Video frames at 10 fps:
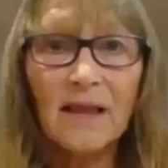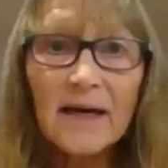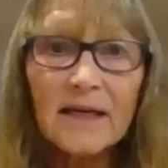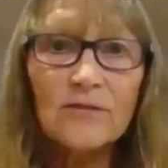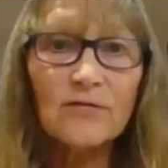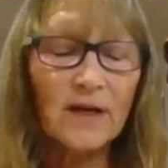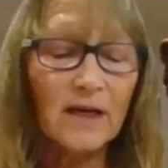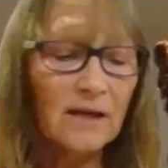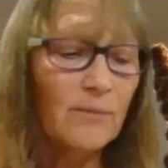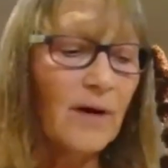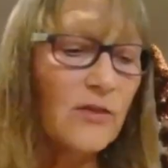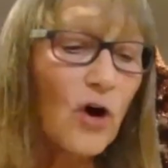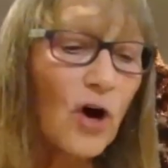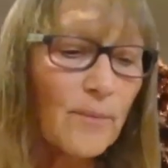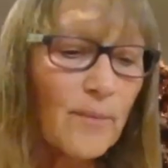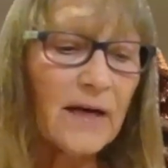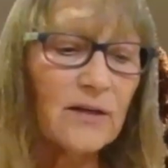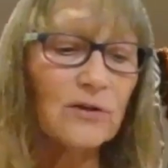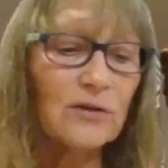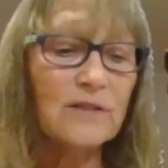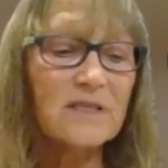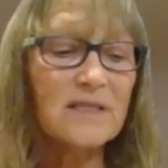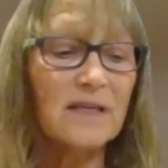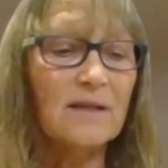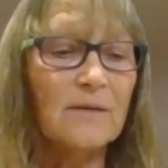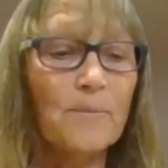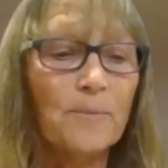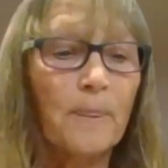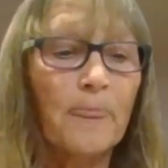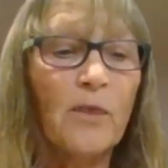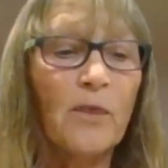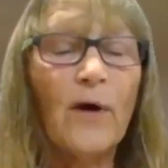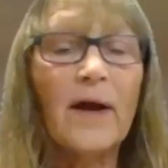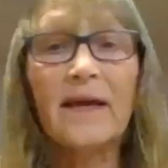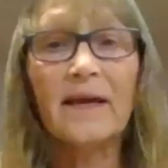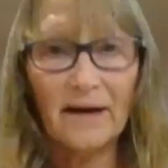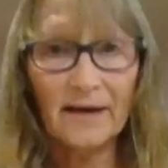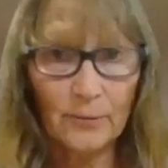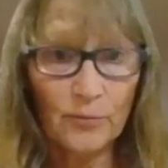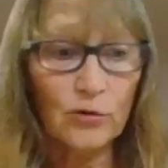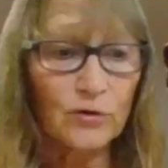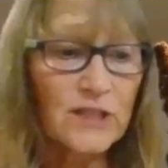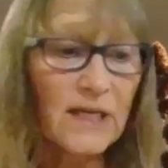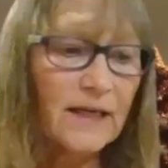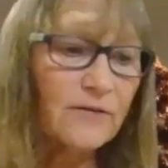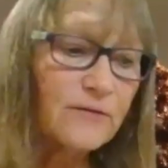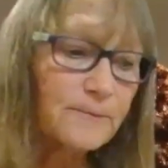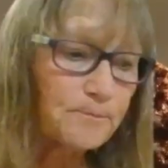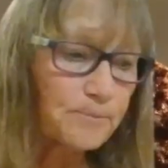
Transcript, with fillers: life and my thought patterns and the way I approach life.